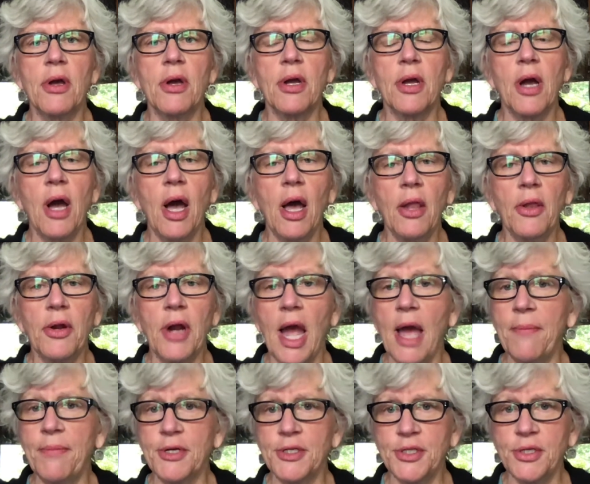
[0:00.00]
color
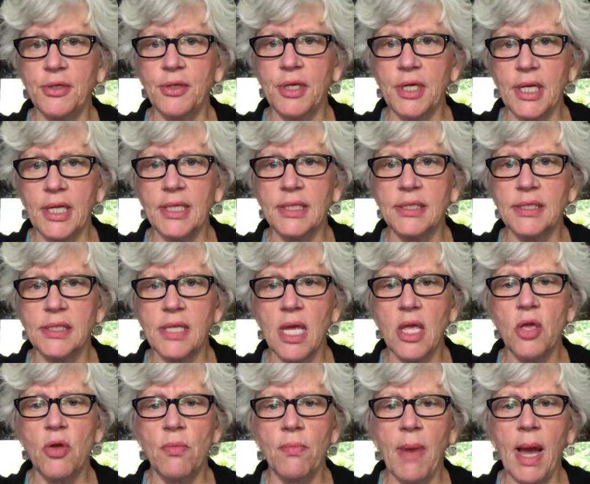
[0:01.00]
opportunities that
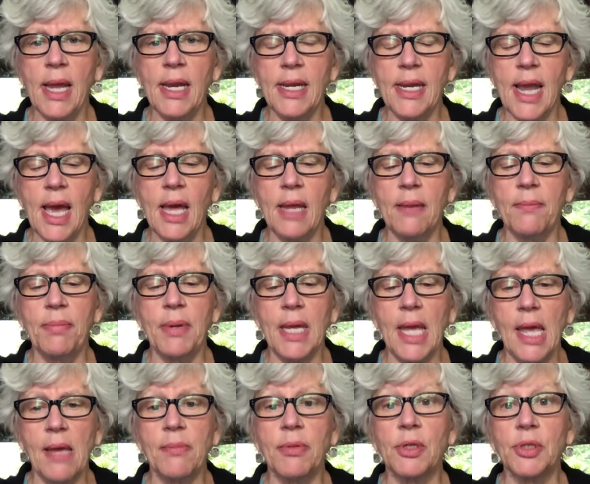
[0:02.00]
you might not be
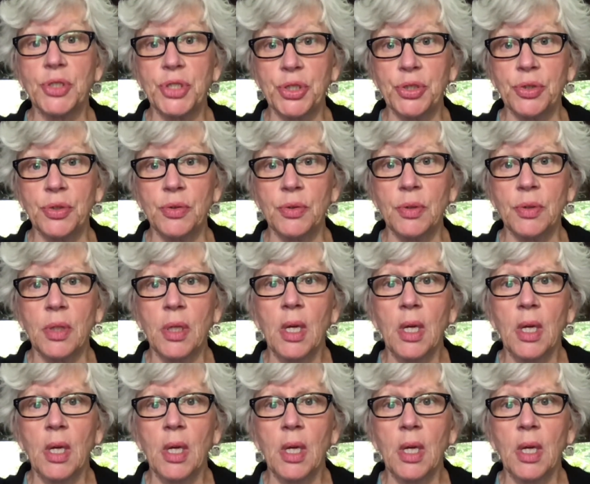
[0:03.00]
able to